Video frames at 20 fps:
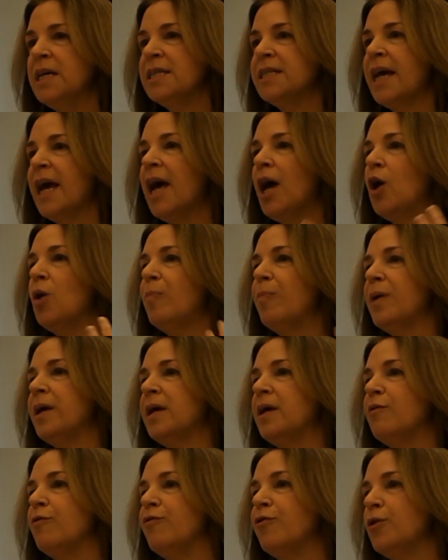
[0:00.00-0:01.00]
to help
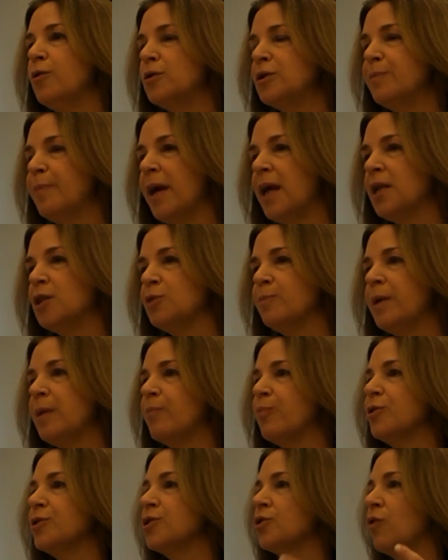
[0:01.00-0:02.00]
in fuels
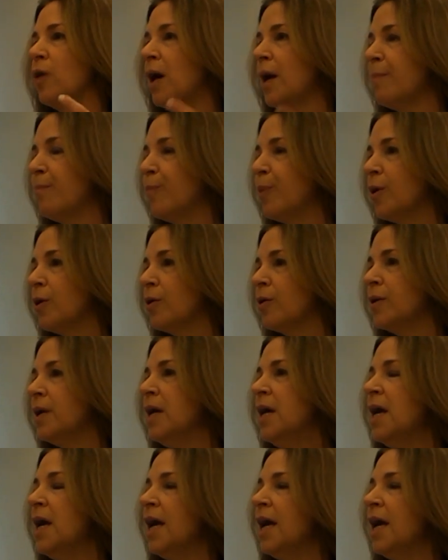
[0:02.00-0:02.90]
management, prescribed burn,